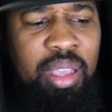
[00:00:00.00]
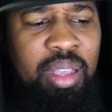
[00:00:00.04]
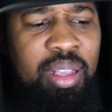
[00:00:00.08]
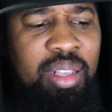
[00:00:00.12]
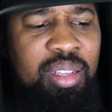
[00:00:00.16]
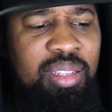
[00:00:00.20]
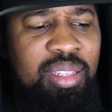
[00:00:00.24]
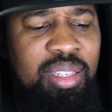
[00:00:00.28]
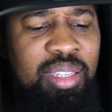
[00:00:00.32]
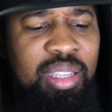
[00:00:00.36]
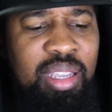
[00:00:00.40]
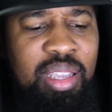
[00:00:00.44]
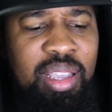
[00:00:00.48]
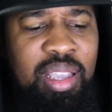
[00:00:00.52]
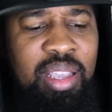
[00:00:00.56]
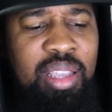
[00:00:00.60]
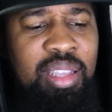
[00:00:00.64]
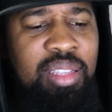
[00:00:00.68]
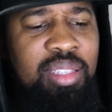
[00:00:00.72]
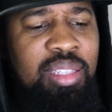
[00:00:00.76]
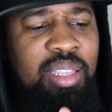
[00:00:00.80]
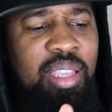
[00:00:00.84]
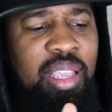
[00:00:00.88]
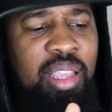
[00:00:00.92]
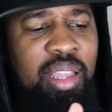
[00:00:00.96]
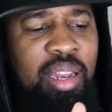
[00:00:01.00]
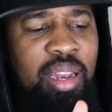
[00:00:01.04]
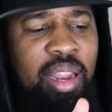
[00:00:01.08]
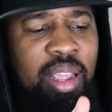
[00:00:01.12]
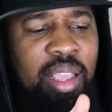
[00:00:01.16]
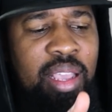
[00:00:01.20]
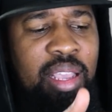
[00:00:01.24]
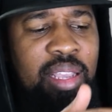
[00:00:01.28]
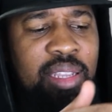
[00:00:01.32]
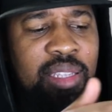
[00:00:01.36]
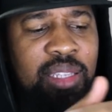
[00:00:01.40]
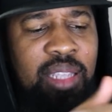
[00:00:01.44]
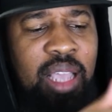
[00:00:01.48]
Cause see, he's getting
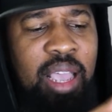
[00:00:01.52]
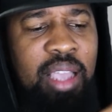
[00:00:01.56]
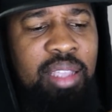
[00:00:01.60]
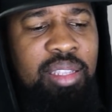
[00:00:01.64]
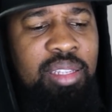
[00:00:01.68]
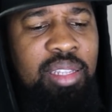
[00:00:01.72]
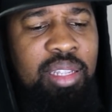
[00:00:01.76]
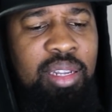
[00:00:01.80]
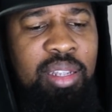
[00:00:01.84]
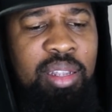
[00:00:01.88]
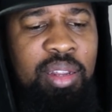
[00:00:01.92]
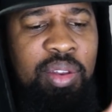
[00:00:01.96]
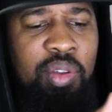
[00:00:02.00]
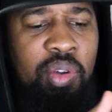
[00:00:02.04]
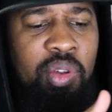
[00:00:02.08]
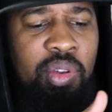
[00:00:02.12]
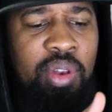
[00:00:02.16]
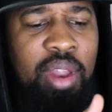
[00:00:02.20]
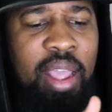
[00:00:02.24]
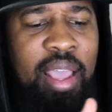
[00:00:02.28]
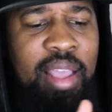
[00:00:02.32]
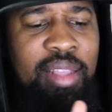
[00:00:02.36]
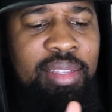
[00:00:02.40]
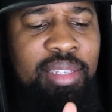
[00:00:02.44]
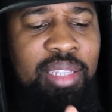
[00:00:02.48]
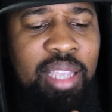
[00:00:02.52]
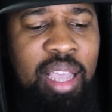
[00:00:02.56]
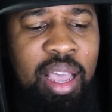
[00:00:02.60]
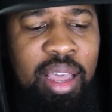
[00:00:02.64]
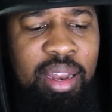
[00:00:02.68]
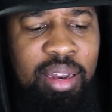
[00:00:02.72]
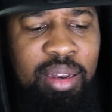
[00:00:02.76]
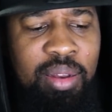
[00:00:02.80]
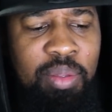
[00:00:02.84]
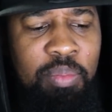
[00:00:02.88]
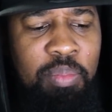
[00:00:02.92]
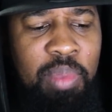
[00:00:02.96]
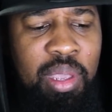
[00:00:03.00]
he's exiting on that side
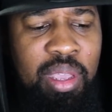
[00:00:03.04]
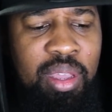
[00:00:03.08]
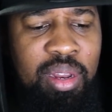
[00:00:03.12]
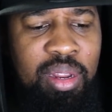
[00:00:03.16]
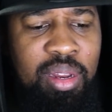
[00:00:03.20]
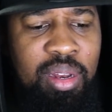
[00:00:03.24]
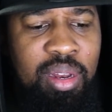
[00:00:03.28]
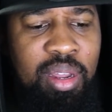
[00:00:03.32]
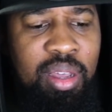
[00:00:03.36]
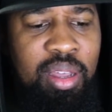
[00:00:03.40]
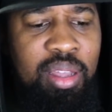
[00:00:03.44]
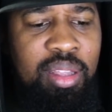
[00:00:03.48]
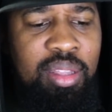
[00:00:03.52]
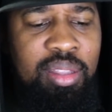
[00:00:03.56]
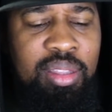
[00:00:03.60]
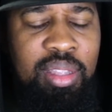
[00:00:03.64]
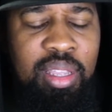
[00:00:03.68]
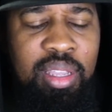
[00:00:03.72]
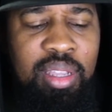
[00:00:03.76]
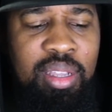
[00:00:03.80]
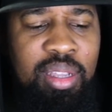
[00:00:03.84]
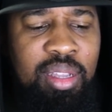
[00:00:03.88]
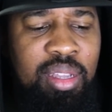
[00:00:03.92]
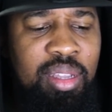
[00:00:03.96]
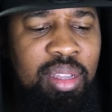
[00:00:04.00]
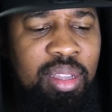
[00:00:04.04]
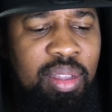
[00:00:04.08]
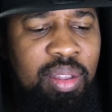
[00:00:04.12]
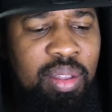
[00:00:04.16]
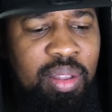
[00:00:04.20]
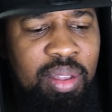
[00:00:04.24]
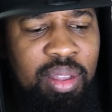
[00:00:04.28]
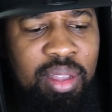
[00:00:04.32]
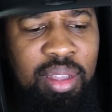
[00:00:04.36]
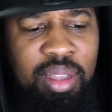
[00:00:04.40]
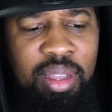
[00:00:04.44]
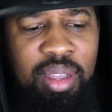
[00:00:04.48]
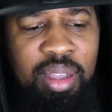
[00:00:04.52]
of the bed, and the other thing,
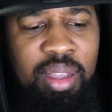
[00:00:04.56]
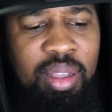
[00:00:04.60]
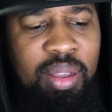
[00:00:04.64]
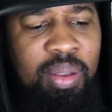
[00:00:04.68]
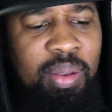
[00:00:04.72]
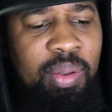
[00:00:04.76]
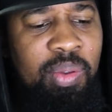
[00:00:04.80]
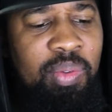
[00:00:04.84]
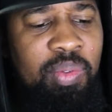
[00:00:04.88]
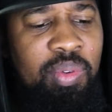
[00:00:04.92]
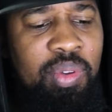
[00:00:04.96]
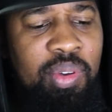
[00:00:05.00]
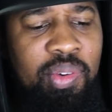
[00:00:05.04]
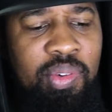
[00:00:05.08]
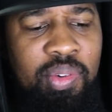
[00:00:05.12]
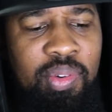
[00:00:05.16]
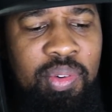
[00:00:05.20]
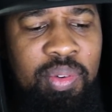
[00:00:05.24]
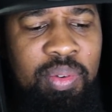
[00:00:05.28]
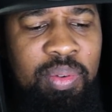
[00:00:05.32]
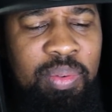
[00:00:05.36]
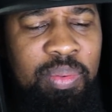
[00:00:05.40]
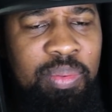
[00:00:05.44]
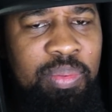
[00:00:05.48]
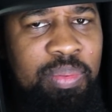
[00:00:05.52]
I don't know.